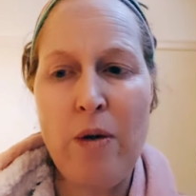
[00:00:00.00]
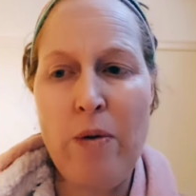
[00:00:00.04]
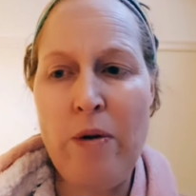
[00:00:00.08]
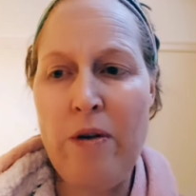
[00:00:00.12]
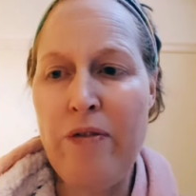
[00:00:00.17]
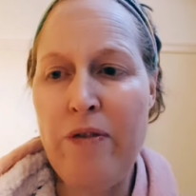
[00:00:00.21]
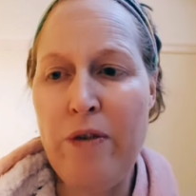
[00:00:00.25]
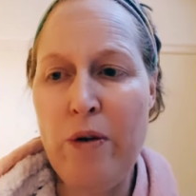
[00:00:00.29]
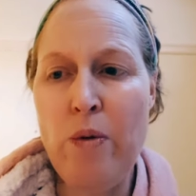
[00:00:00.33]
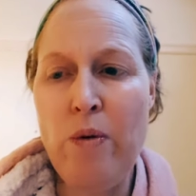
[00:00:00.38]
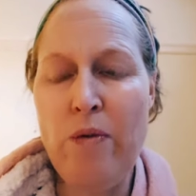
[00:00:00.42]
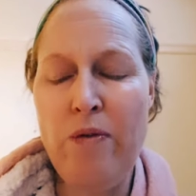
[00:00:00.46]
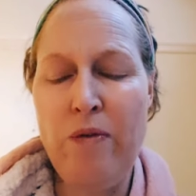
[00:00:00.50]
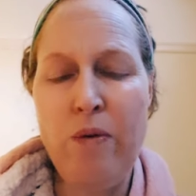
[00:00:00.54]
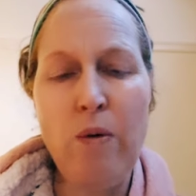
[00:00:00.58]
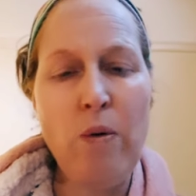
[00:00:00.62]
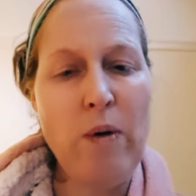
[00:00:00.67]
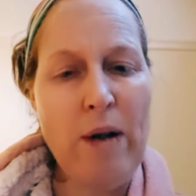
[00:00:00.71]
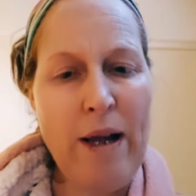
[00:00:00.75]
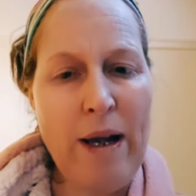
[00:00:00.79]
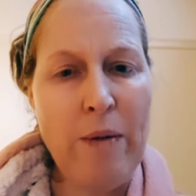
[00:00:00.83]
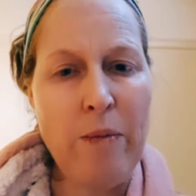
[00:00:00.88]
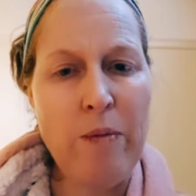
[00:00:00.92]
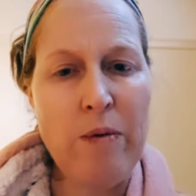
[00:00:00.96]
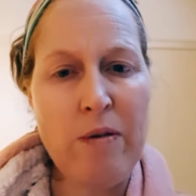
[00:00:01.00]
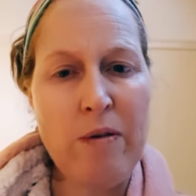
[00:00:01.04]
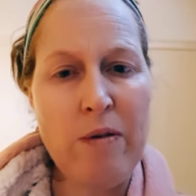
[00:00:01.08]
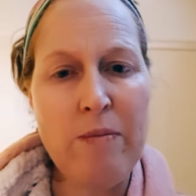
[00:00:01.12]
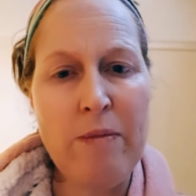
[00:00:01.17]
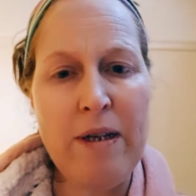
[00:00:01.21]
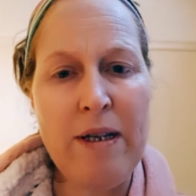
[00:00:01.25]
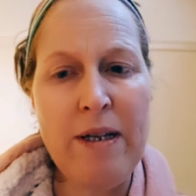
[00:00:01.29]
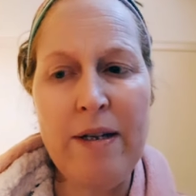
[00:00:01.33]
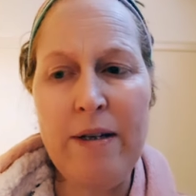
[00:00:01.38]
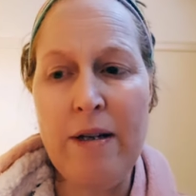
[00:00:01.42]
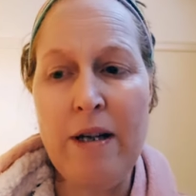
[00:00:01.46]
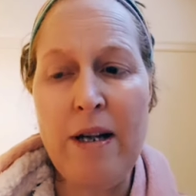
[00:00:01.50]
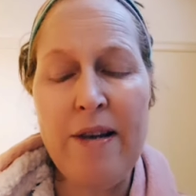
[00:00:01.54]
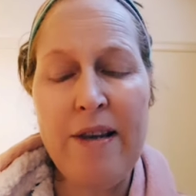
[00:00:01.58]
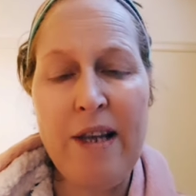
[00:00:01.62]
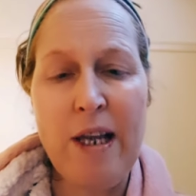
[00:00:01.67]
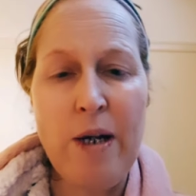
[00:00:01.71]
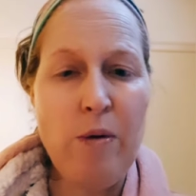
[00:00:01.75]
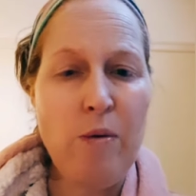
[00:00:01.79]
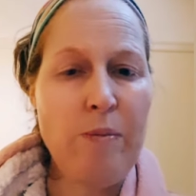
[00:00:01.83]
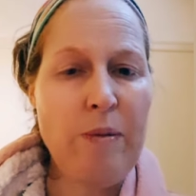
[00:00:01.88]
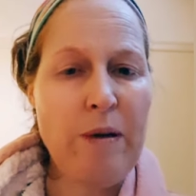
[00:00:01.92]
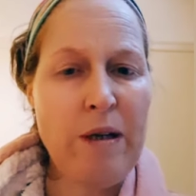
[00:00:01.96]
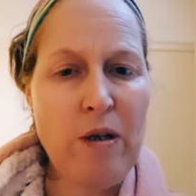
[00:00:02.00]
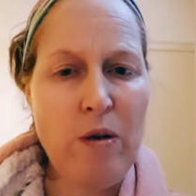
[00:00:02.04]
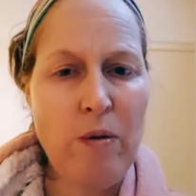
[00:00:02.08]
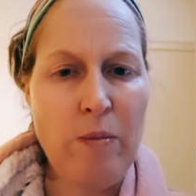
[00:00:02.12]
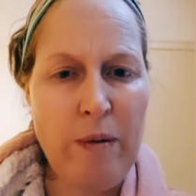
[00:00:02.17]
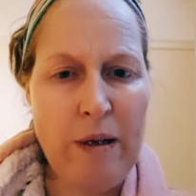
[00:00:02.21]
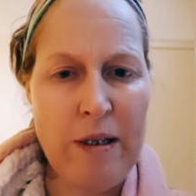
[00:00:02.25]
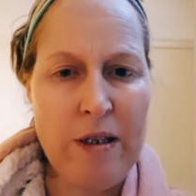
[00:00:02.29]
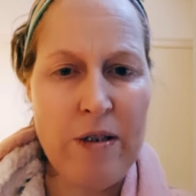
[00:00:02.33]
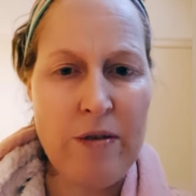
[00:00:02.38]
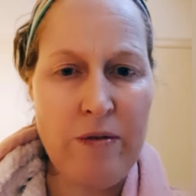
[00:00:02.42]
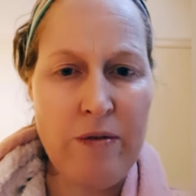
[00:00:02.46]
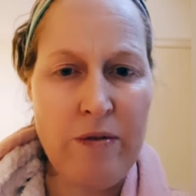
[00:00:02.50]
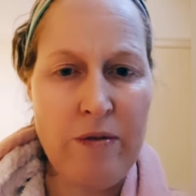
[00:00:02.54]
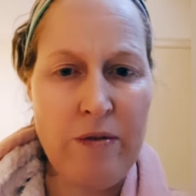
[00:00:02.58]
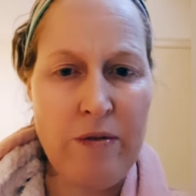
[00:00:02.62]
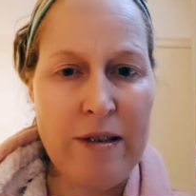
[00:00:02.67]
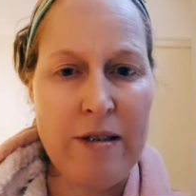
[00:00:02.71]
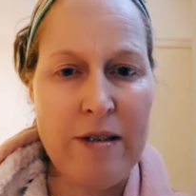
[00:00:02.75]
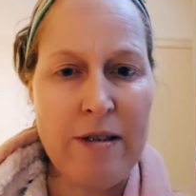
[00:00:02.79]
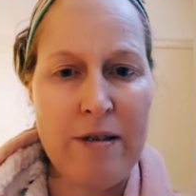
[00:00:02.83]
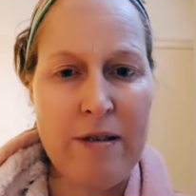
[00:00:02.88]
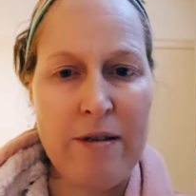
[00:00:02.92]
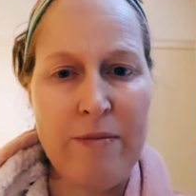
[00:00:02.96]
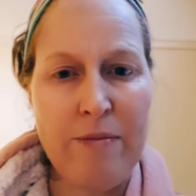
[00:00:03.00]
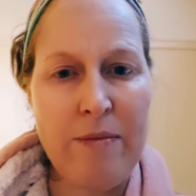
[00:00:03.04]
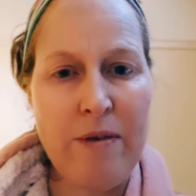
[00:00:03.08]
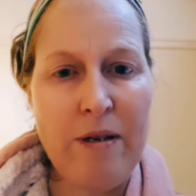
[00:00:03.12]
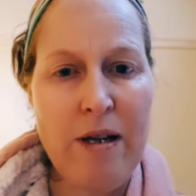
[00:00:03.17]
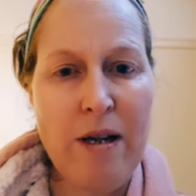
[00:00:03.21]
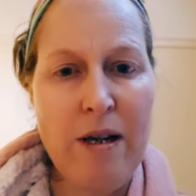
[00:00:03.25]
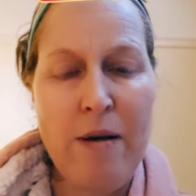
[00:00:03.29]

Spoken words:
So if you fall out with me, they will be your best friends.